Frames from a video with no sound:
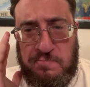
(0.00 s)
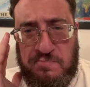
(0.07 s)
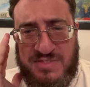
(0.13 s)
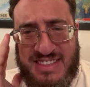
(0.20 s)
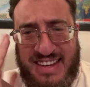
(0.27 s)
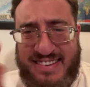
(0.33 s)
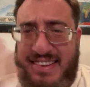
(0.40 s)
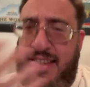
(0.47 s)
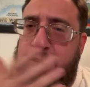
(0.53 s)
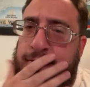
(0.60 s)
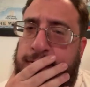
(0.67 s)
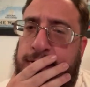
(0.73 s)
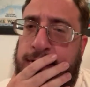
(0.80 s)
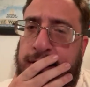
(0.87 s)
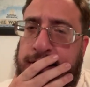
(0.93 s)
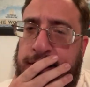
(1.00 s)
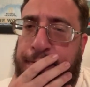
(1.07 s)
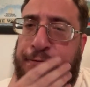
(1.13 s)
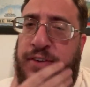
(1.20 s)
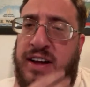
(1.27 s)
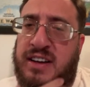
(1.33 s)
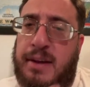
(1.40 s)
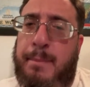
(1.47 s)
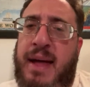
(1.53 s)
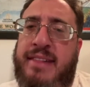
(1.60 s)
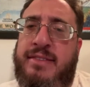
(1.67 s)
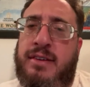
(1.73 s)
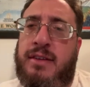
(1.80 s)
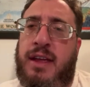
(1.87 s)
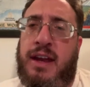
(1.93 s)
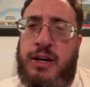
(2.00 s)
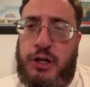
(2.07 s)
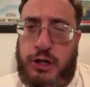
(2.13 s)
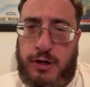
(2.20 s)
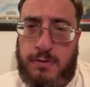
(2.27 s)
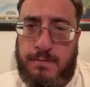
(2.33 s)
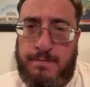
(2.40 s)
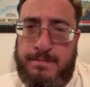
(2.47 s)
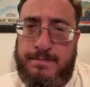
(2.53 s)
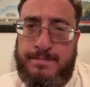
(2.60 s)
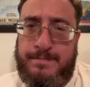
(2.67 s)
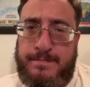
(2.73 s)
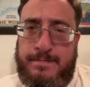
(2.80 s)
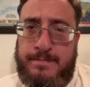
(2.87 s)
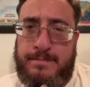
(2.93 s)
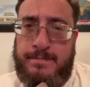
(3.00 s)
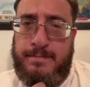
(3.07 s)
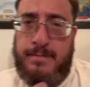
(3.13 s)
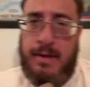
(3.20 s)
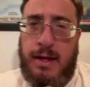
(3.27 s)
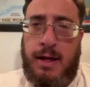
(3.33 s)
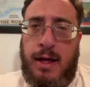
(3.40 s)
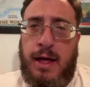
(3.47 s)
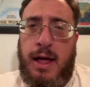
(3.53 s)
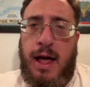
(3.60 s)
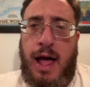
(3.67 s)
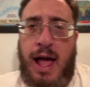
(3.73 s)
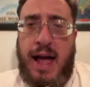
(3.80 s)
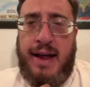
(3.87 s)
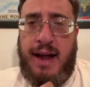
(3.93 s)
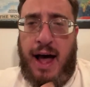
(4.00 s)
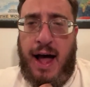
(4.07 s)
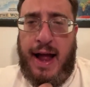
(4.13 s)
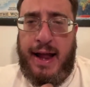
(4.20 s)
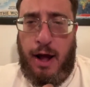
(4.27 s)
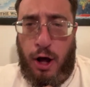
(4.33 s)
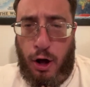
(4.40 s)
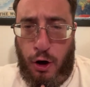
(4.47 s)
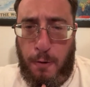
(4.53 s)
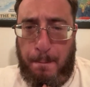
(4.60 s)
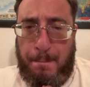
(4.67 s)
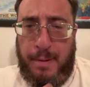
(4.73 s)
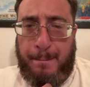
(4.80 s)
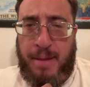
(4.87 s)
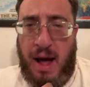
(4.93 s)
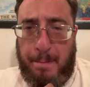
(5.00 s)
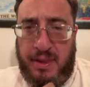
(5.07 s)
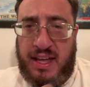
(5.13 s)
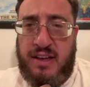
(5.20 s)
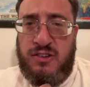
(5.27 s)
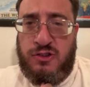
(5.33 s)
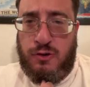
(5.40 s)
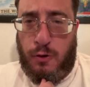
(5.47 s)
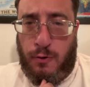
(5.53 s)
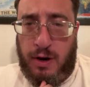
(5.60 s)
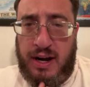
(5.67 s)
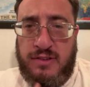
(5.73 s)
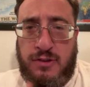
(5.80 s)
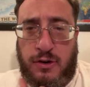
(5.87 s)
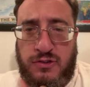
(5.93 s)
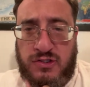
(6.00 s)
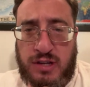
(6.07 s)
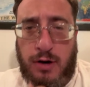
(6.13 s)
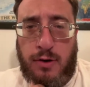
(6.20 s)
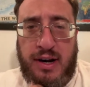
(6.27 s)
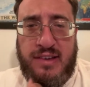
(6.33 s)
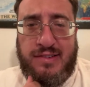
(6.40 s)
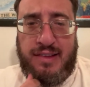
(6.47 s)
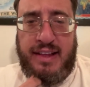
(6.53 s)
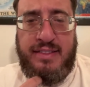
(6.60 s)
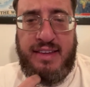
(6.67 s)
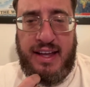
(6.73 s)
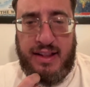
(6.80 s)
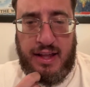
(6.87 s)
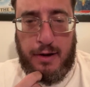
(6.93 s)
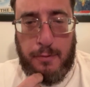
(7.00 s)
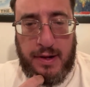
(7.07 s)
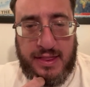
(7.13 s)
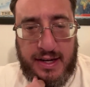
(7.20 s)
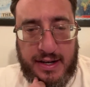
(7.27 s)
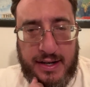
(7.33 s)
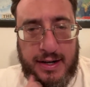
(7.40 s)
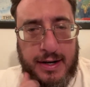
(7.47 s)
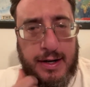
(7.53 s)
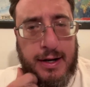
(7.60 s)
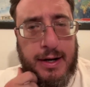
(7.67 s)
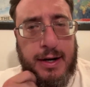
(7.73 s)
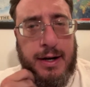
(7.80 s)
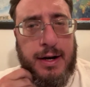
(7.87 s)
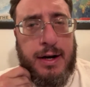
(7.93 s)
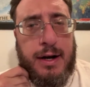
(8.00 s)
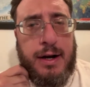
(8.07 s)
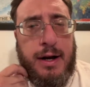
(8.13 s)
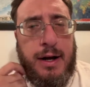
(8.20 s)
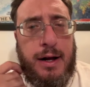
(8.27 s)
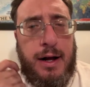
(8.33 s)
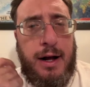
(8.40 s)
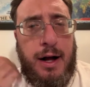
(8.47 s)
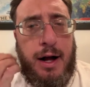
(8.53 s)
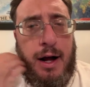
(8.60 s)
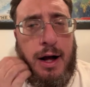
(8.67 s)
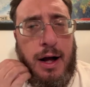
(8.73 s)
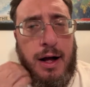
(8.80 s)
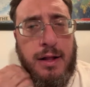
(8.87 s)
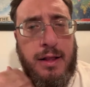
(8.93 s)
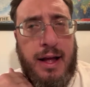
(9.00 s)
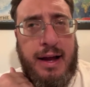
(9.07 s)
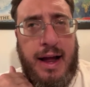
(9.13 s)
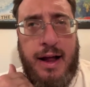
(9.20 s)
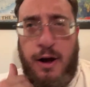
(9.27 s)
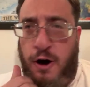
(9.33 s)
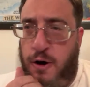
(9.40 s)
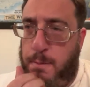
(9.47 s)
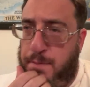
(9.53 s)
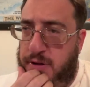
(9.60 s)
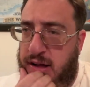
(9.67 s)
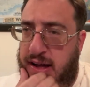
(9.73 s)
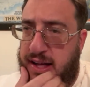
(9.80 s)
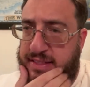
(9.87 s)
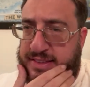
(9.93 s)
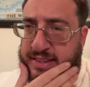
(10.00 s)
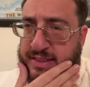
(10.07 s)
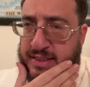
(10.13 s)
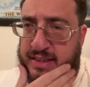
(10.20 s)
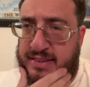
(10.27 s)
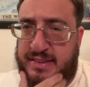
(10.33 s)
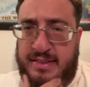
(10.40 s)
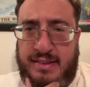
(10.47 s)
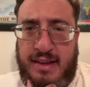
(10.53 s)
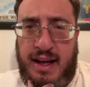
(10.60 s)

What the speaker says: this is such a fundamental issue. And I hope public historians are seriously dealing with it. I hope this...